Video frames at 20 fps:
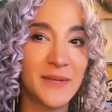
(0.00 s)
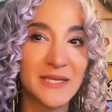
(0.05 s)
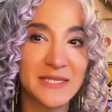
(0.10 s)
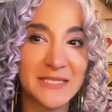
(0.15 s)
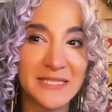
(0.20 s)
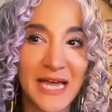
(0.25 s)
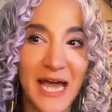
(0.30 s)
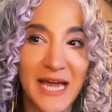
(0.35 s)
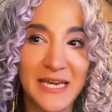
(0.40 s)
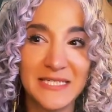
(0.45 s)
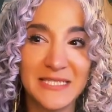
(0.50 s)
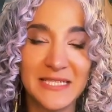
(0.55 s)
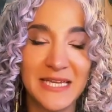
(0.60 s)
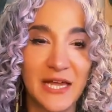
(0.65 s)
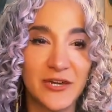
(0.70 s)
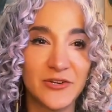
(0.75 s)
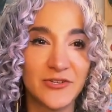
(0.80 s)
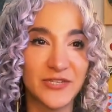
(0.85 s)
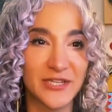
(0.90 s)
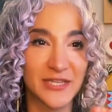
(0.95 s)
because that is the
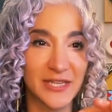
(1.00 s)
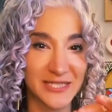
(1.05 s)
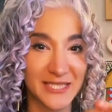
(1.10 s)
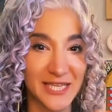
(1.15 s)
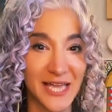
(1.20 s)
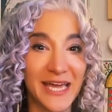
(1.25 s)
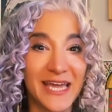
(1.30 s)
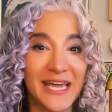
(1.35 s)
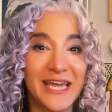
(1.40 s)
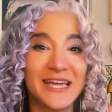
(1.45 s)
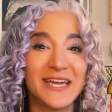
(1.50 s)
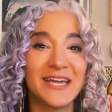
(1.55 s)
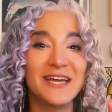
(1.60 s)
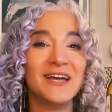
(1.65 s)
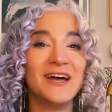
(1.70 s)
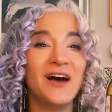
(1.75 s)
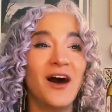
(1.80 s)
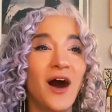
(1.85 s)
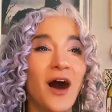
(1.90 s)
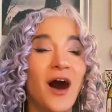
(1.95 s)
energy that's like,
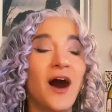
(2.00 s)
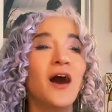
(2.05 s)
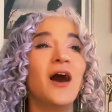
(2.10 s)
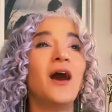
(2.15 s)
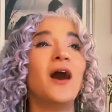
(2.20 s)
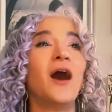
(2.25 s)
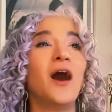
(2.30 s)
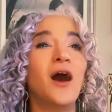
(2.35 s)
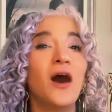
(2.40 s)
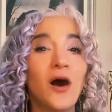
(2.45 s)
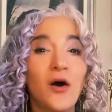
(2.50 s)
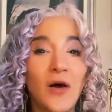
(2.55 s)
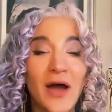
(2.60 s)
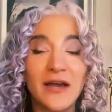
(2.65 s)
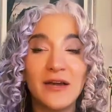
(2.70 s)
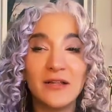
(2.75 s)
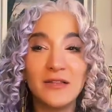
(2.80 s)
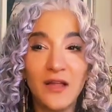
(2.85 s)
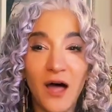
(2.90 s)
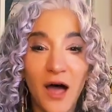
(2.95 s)
oh,
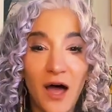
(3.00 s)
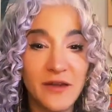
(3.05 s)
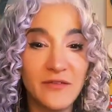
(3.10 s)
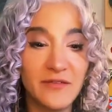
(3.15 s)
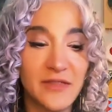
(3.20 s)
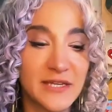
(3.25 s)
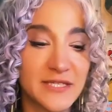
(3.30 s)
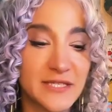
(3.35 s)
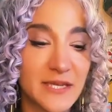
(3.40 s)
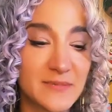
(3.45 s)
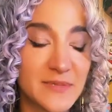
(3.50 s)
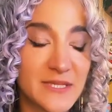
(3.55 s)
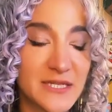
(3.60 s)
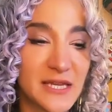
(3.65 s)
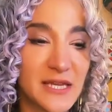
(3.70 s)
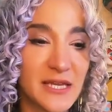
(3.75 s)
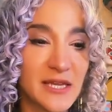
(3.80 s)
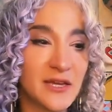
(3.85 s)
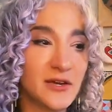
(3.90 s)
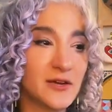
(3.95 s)
and a lot of this I'm
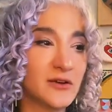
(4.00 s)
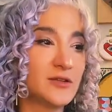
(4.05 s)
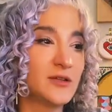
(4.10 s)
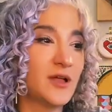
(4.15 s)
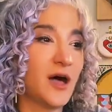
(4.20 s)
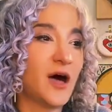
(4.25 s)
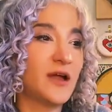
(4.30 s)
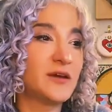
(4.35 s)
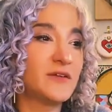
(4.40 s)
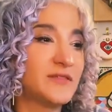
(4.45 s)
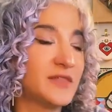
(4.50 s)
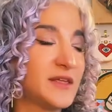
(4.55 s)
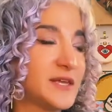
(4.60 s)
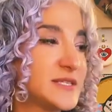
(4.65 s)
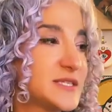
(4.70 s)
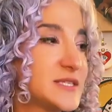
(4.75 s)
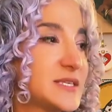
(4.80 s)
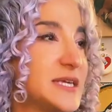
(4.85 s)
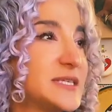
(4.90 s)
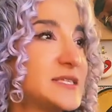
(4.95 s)
seeing here, a lot of
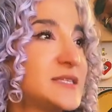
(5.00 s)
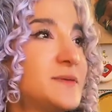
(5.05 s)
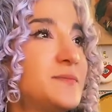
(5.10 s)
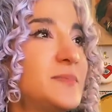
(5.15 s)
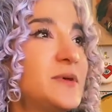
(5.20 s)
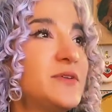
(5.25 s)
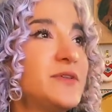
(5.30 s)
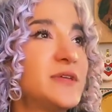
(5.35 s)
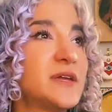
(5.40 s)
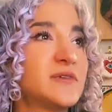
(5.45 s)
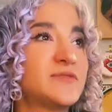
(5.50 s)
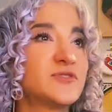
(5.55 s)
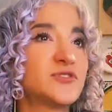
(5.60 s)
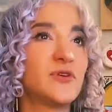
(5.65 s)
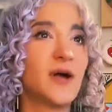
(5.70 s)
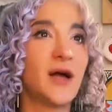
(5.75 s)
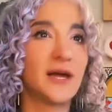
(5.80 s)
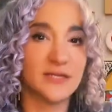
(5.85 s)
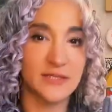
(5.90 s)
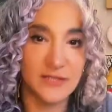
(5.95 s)
this is the building of
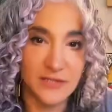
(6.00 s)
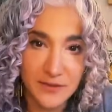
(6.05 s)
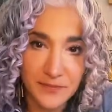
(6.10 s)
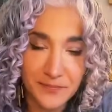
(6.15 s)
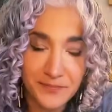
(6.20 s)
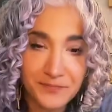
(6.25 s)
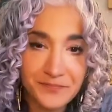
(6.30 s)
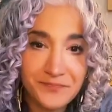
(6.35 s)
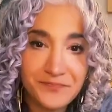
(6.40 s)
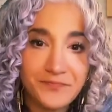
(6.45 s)
trust.